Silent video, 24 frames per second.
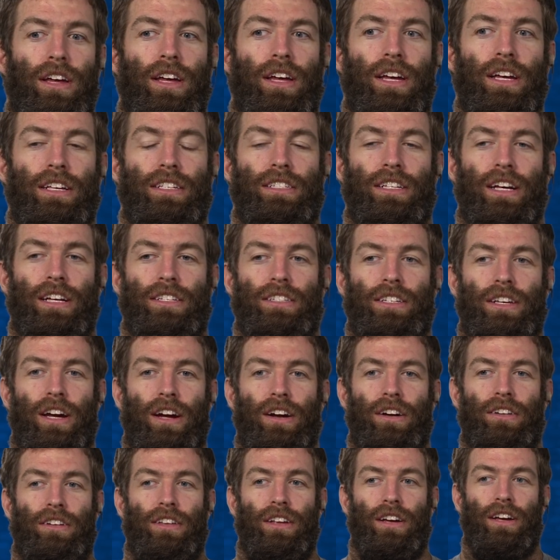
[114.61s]
He's not
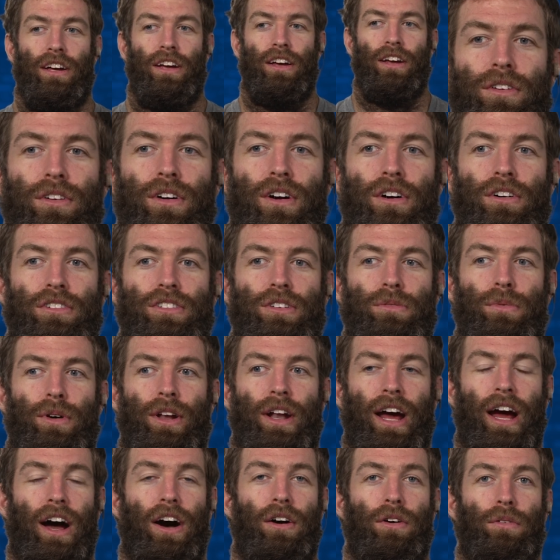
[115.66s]
scared to call
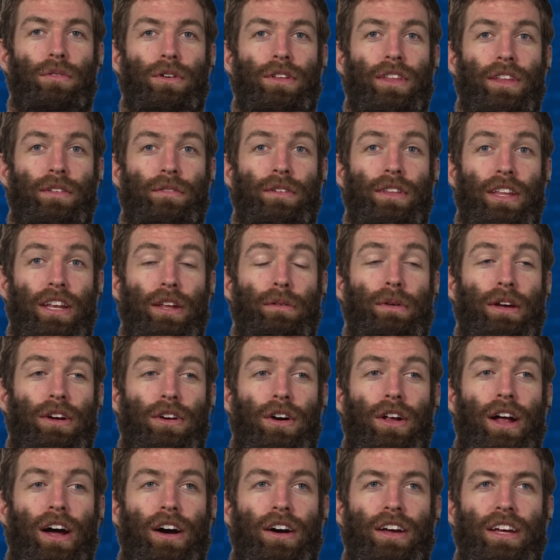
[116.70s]
someone out when they need to be
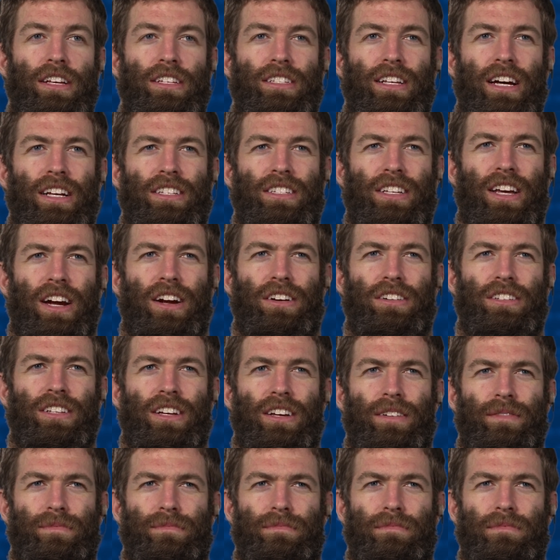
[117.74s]
called out. He's not scared
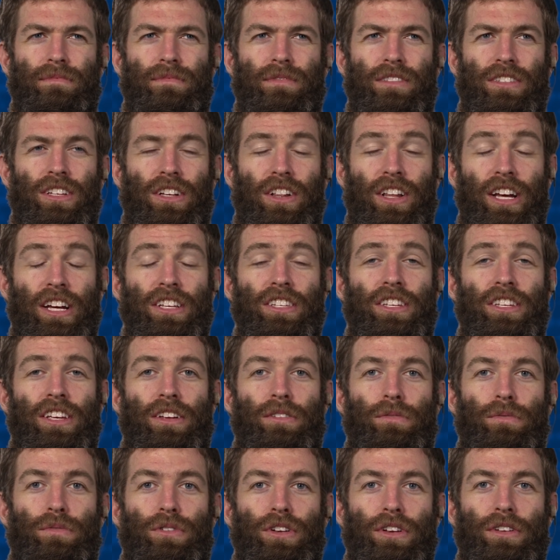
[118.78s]
to
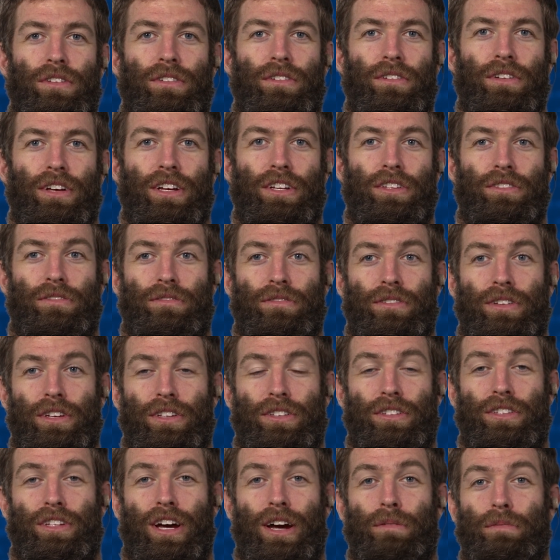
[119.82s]
listen when
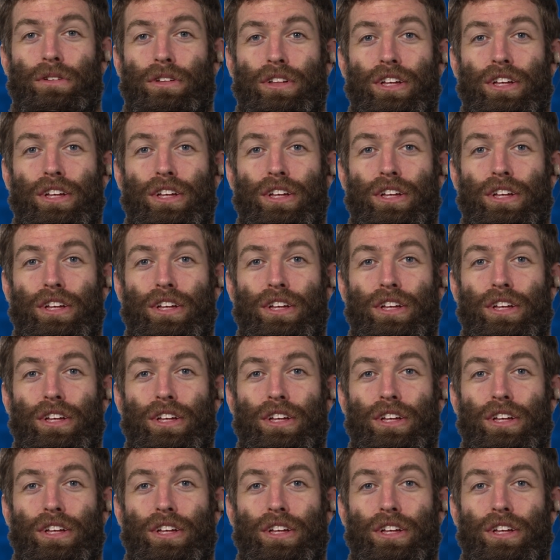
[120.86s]
it's time to